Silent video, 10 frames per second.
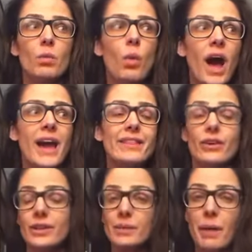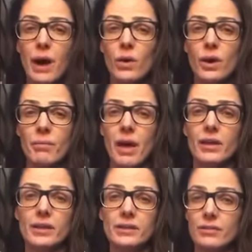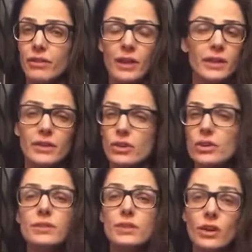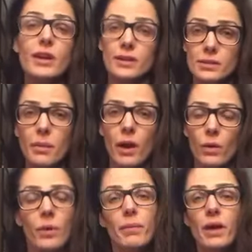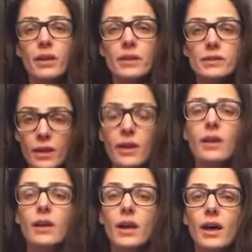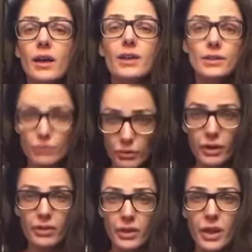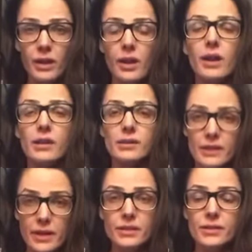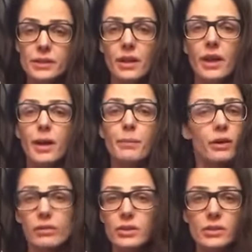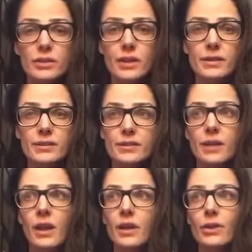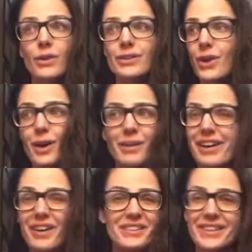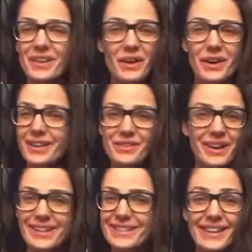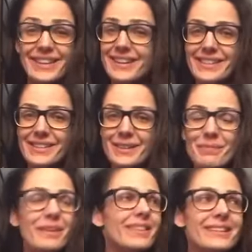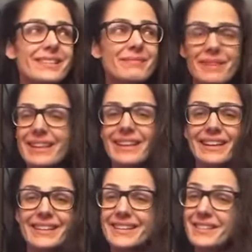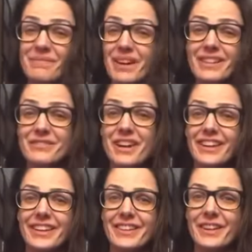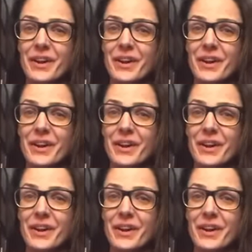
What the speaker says: why there is a power imbalance, and frankly there is a power imbalance. It is a real thing. It exists. Privilege exists. You can talk about it all day long and try and say that it doesn't, but that doesn't mean that but it's real.